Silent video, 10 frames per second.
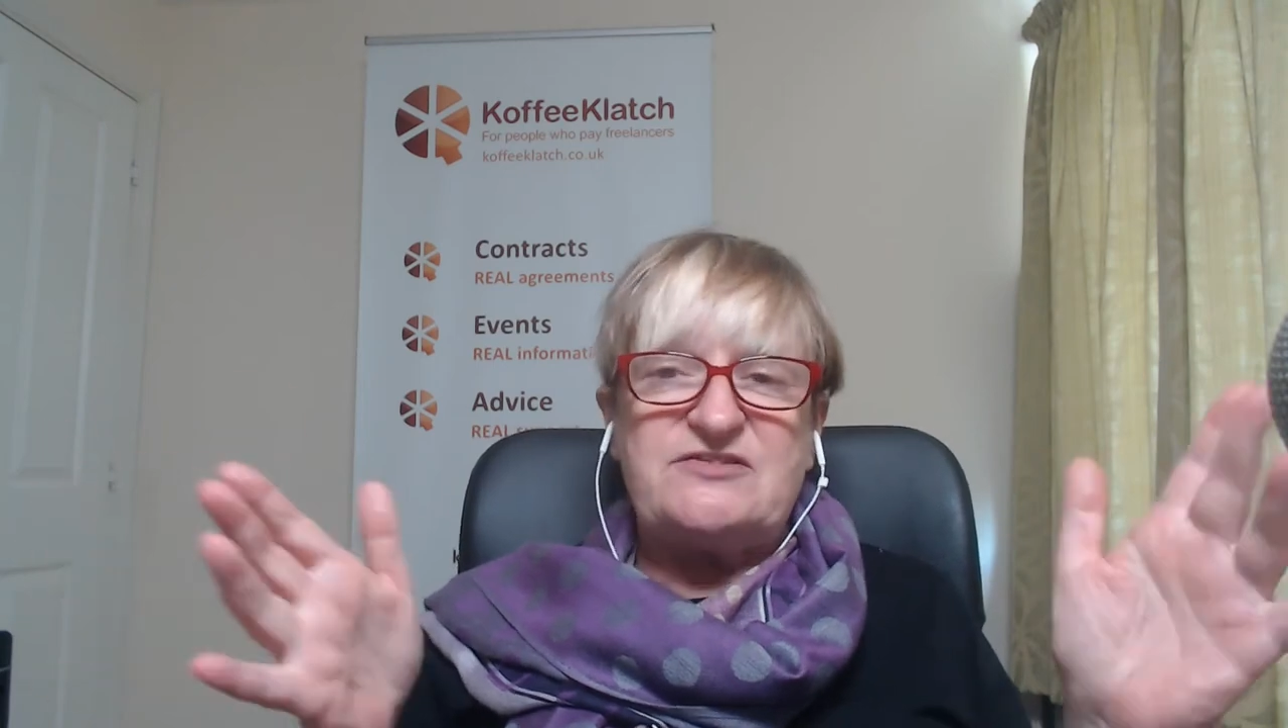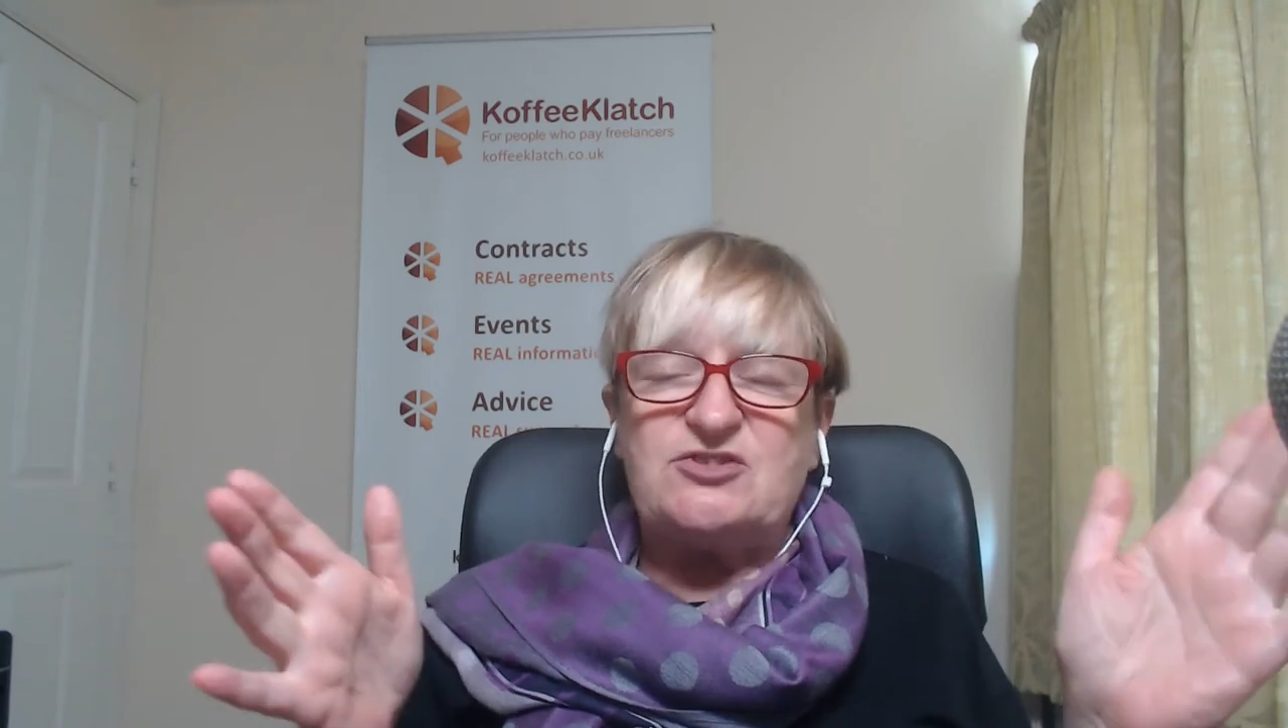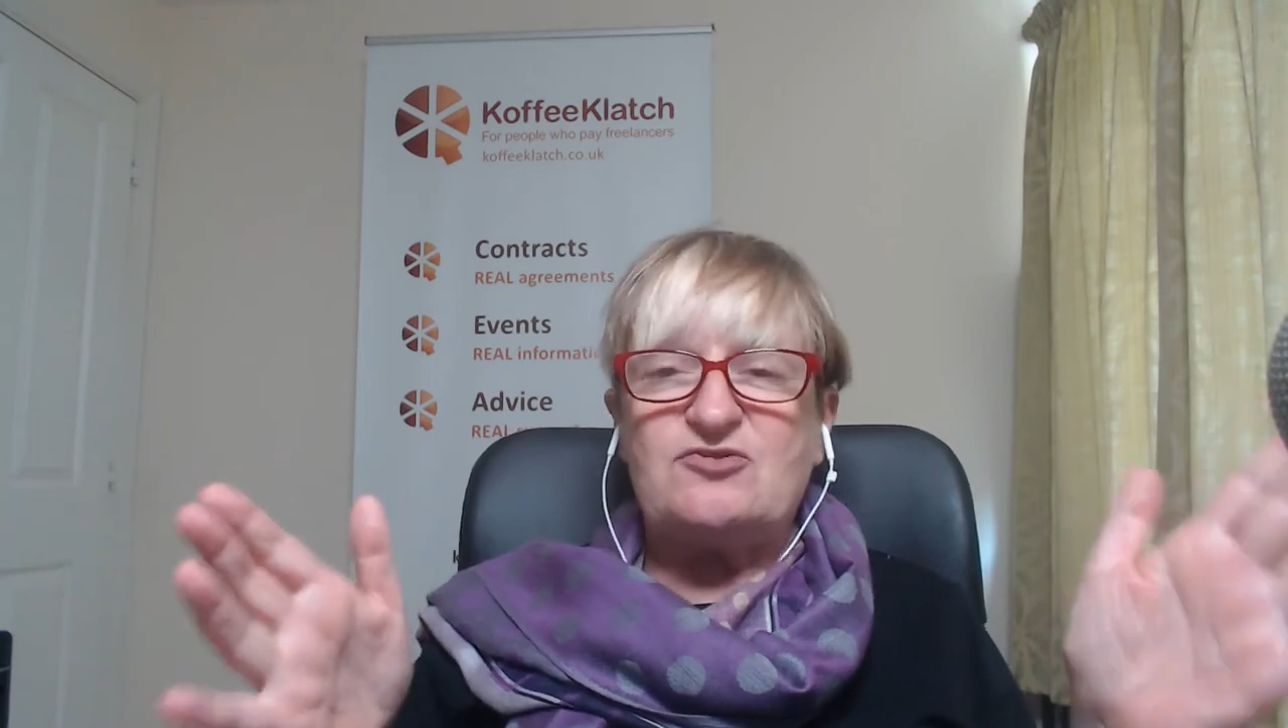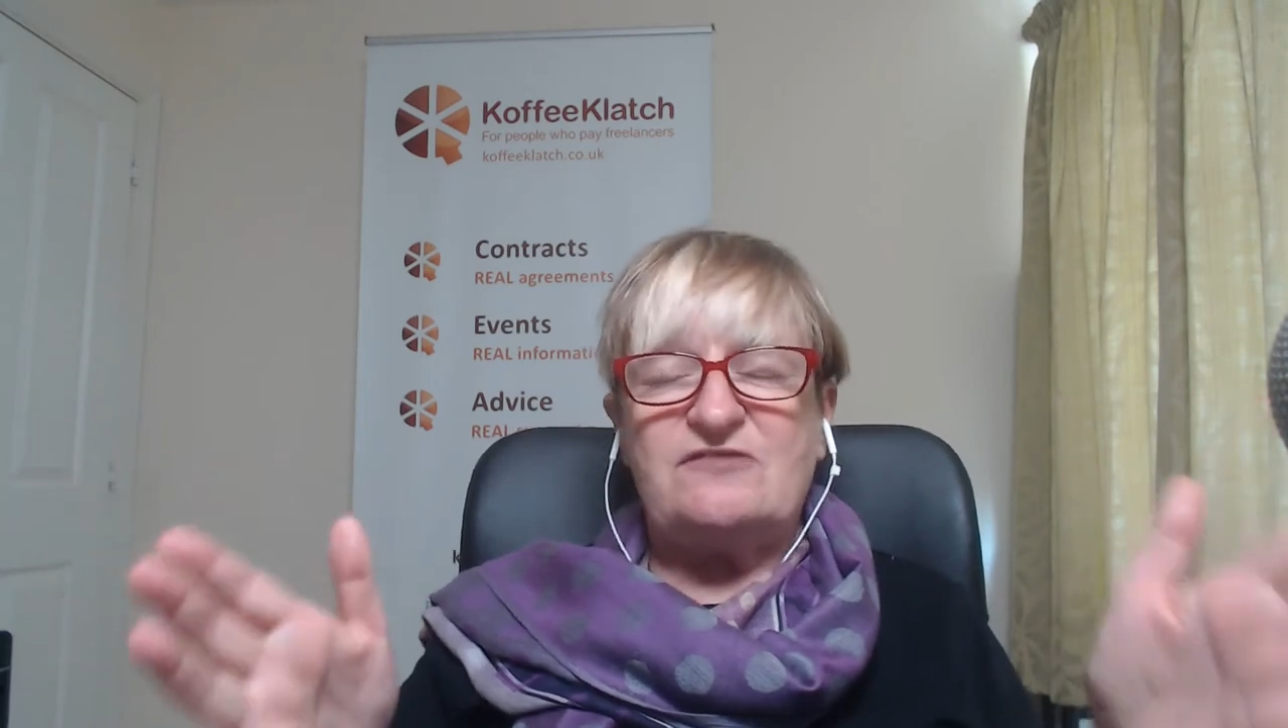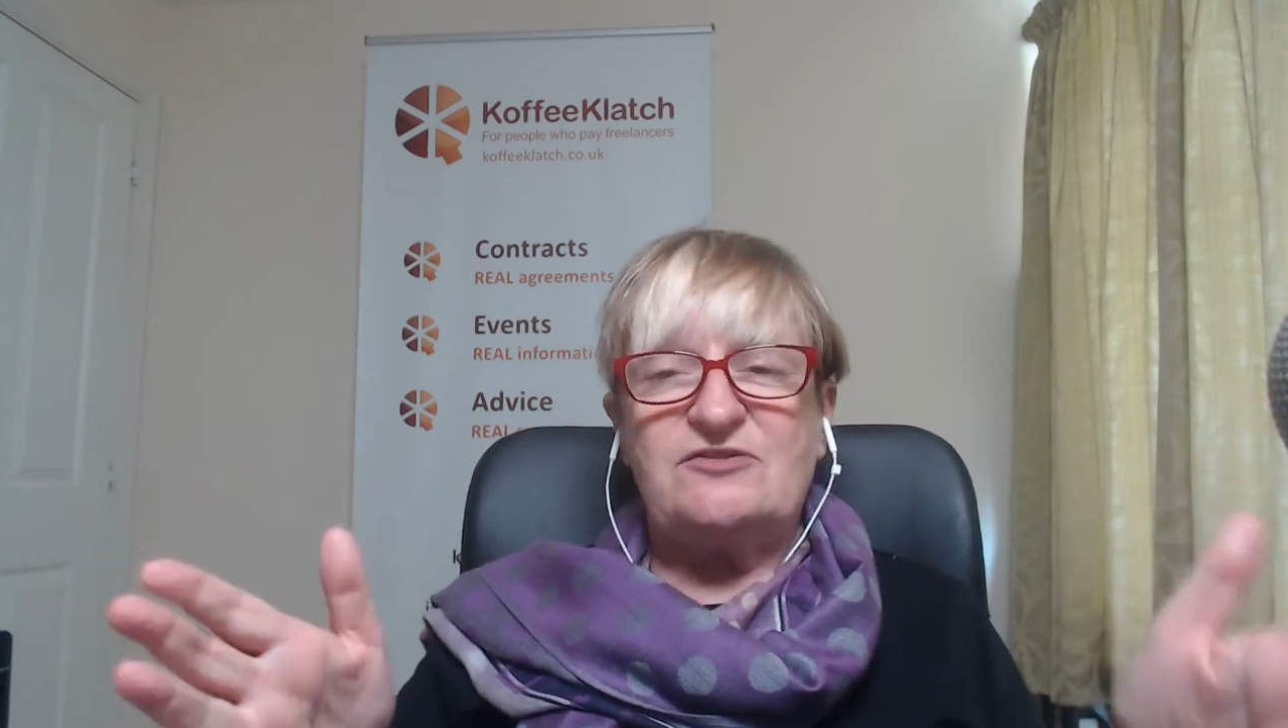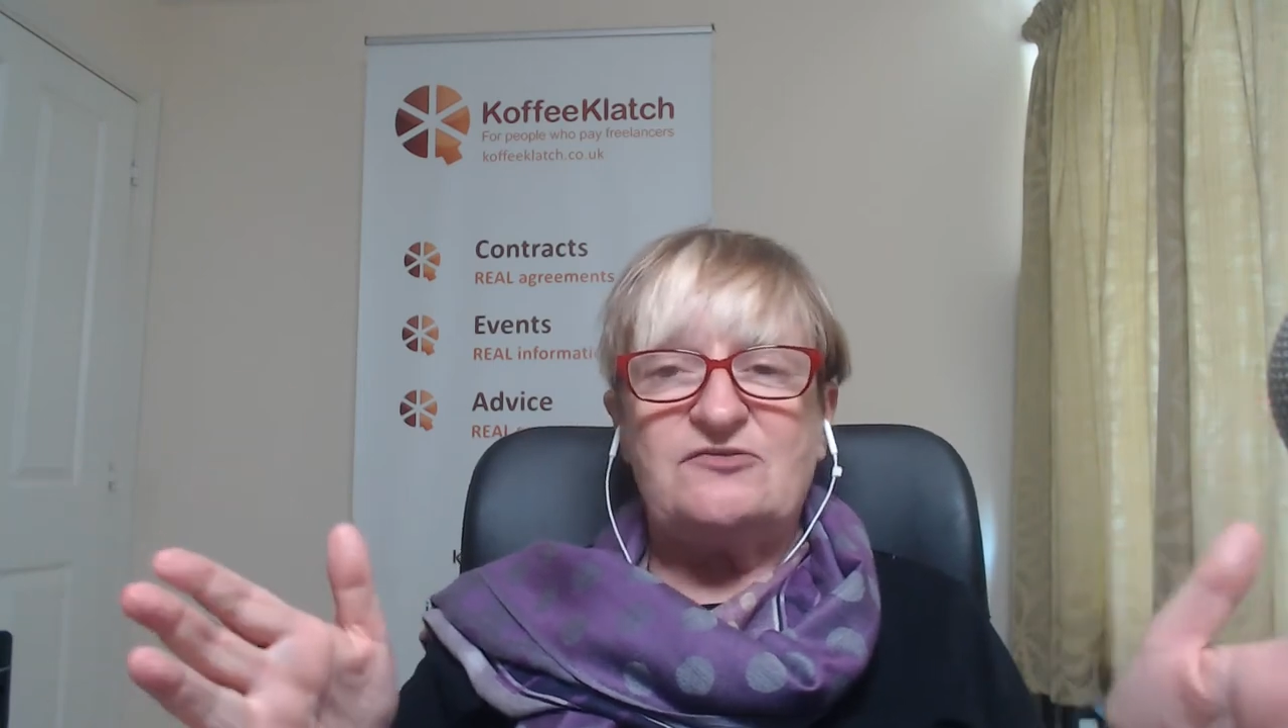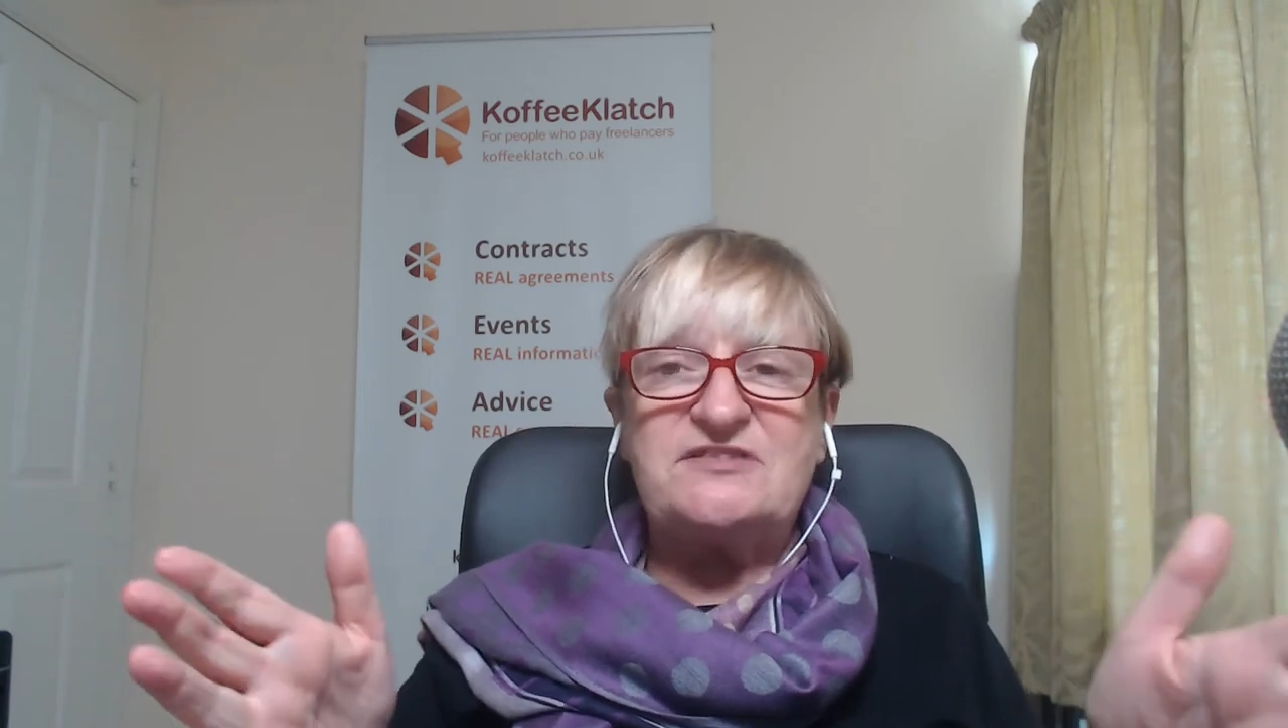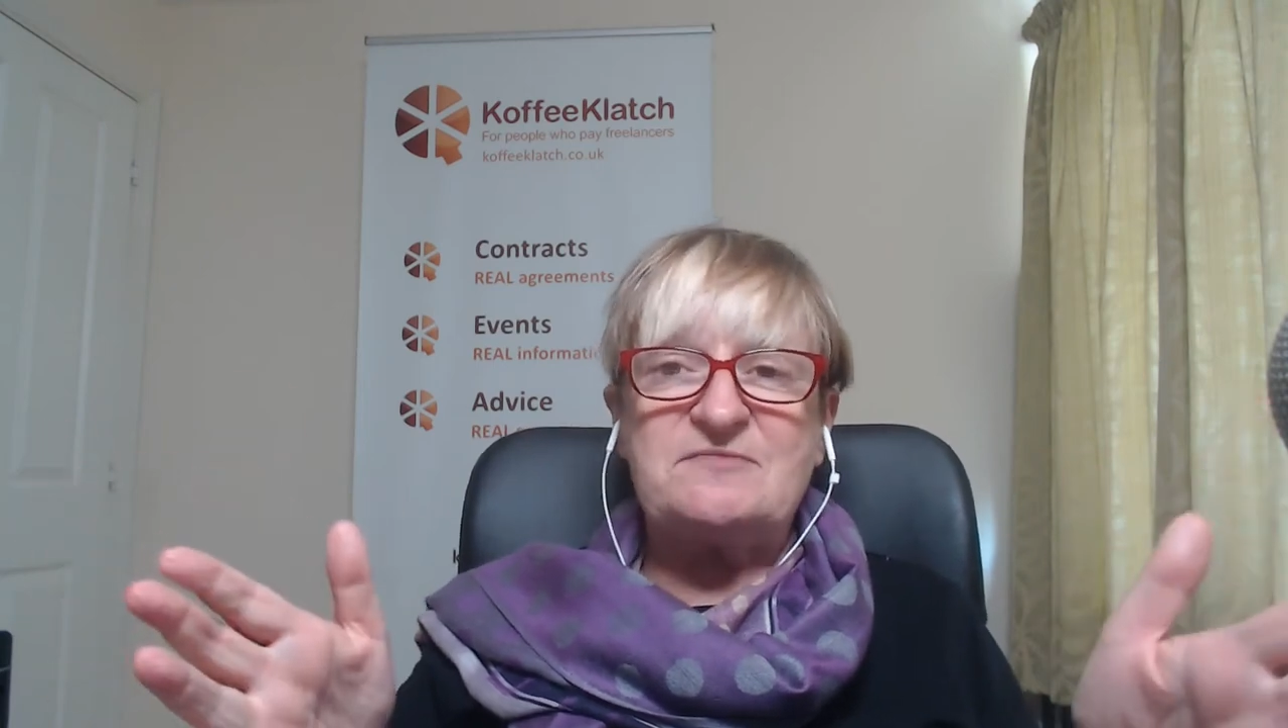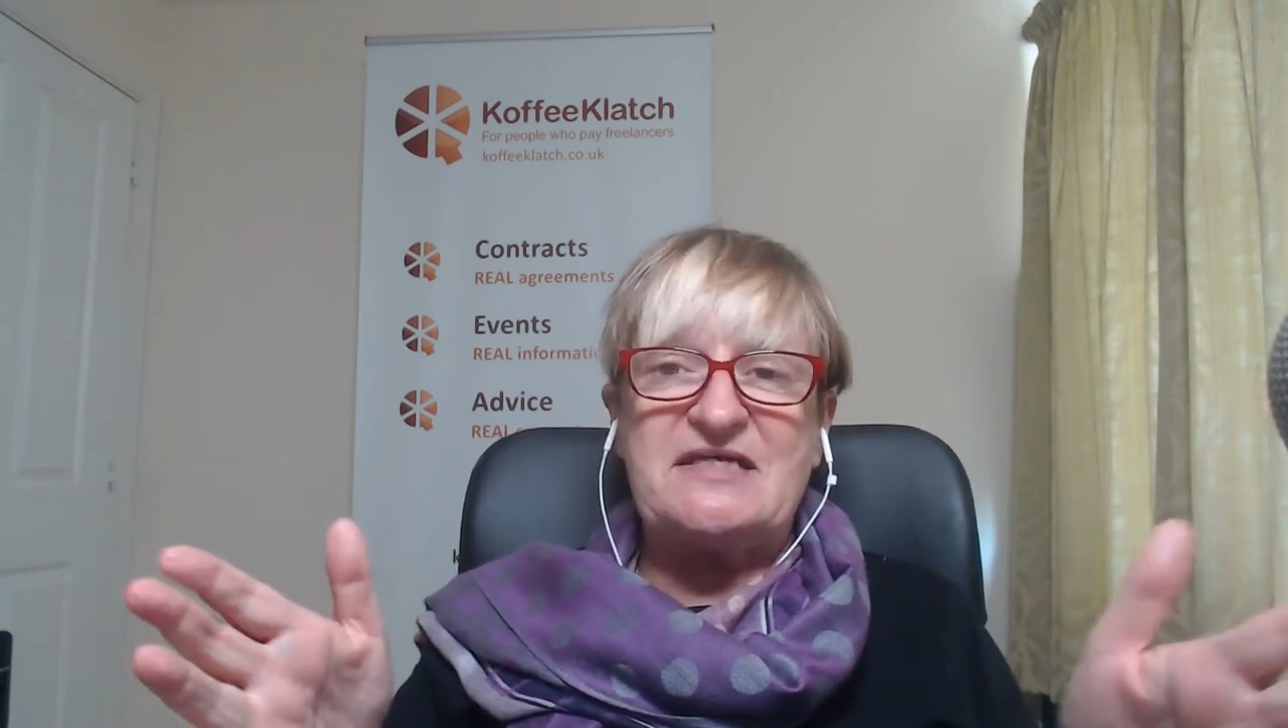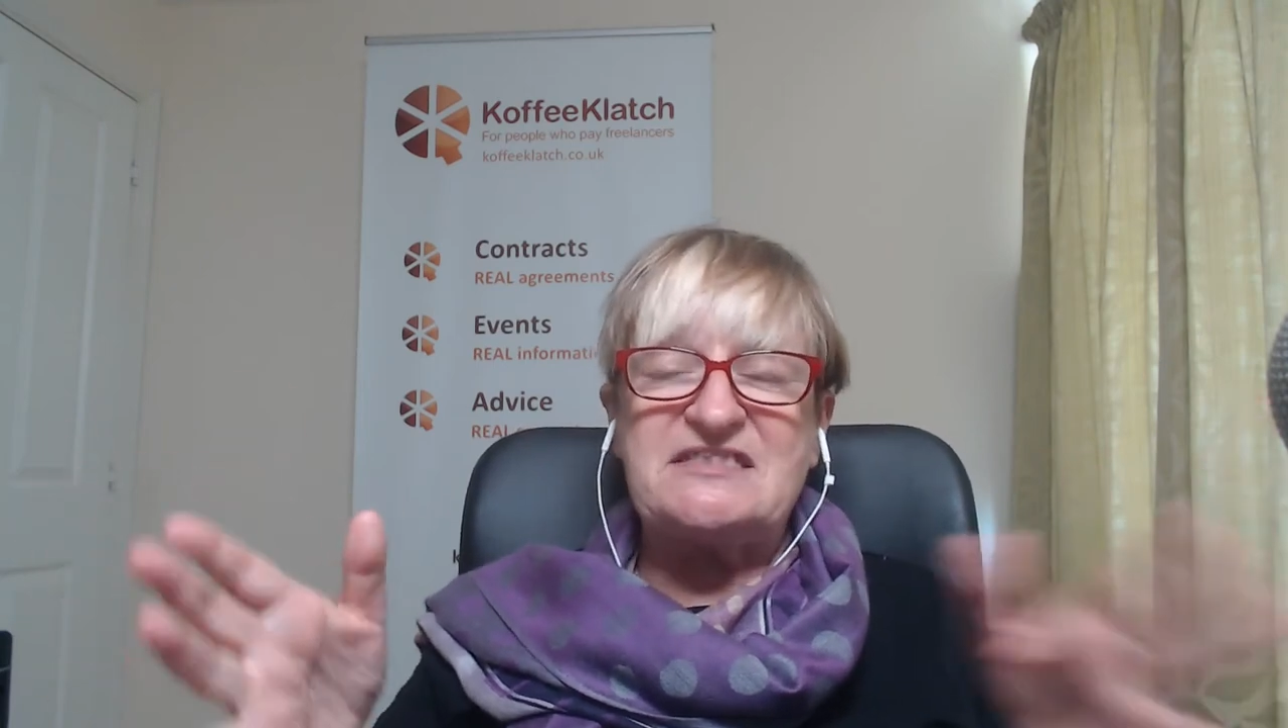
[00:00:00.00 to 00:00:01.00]
to drive an
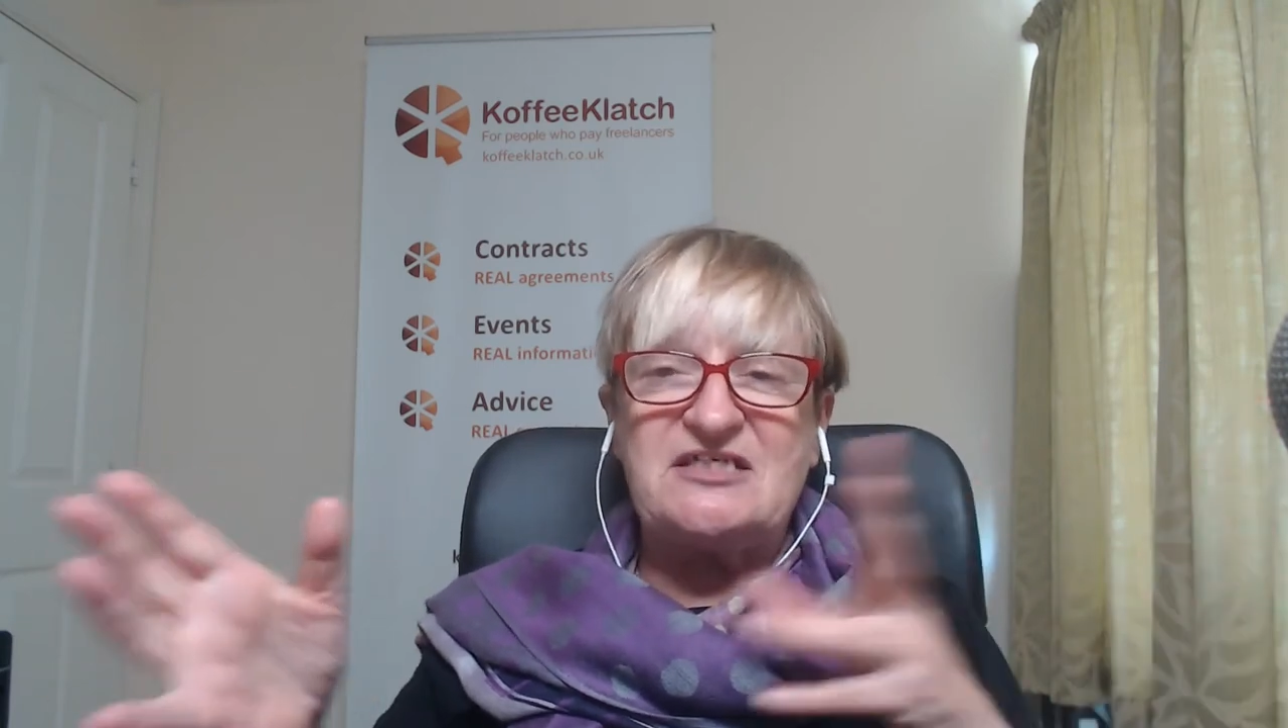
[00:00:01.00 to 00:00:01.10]
automatic,